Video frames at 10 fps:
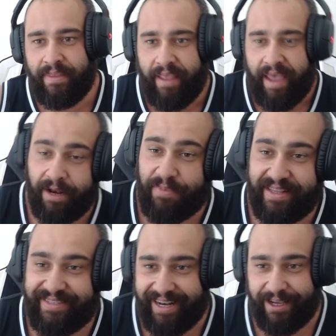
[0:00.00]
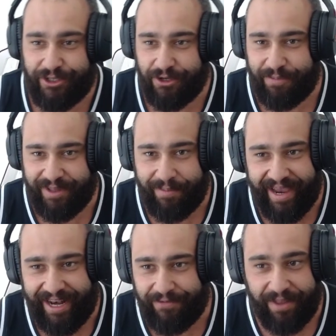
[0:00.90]
And I'm not saying I should have been the
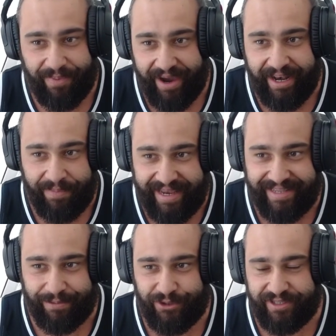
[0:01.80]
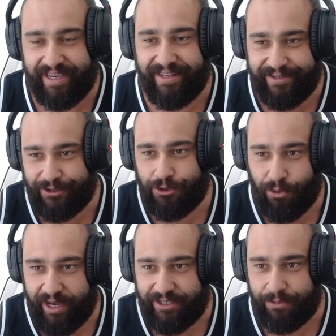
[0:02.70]
main event by any means. I'm just saying the
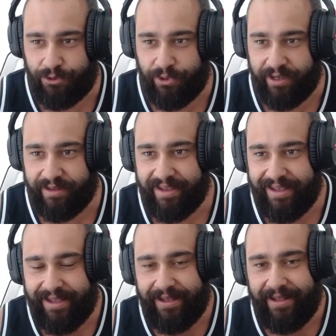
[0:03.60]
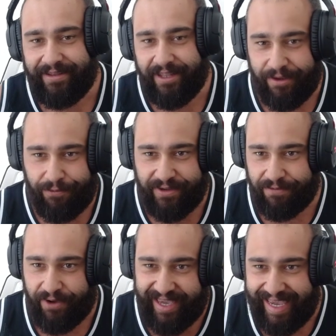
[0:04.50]
situation between... The difference
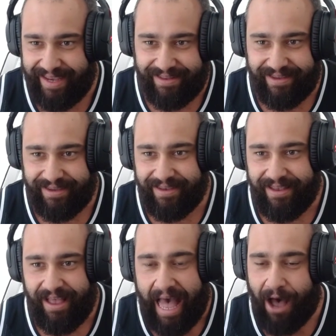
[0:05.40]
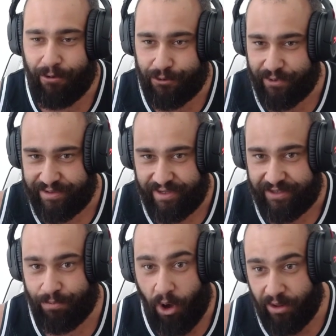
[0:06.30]
of a heat. Ours was the
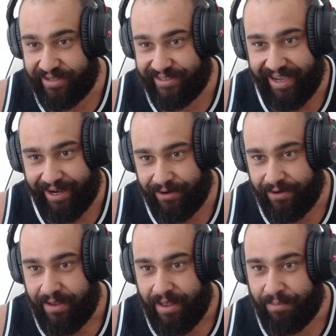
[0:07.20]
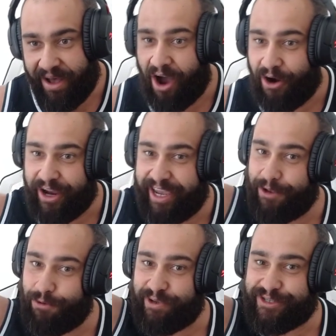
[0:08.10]
smallest title, but our
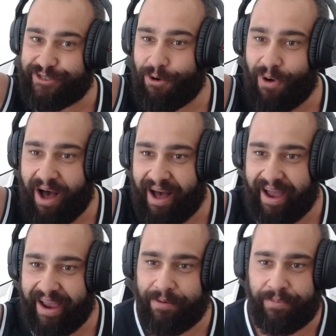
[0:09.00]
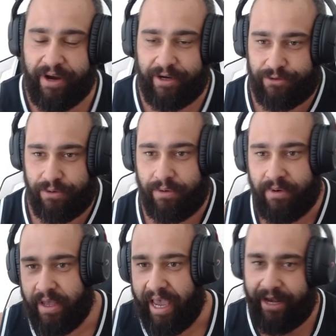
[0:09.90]
heat was so high compared to,
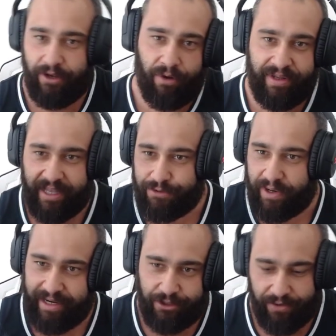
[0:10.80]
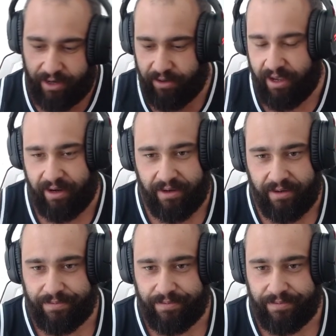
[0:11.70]
and you know, and that's why they're trying to kind of